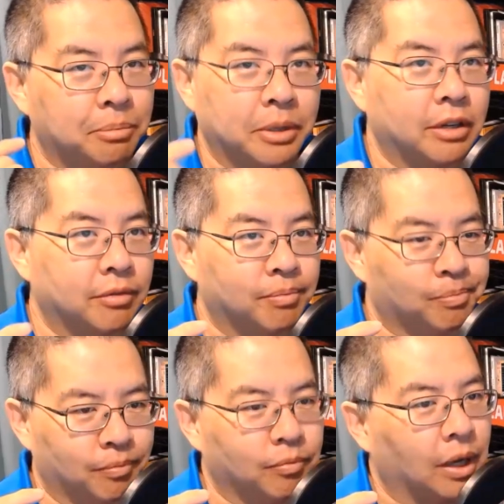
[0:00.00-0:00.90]
but they're
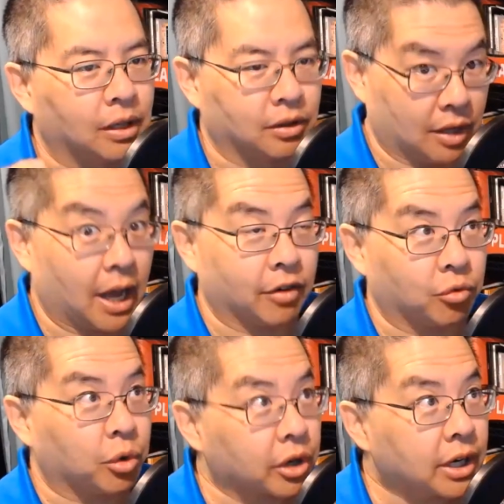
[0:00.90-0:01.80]
a lot of
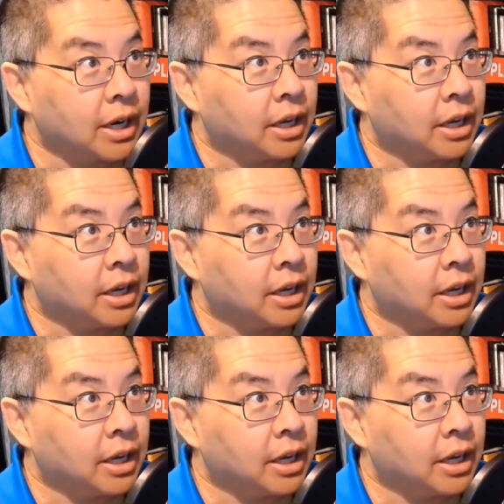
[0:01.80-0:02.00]
work.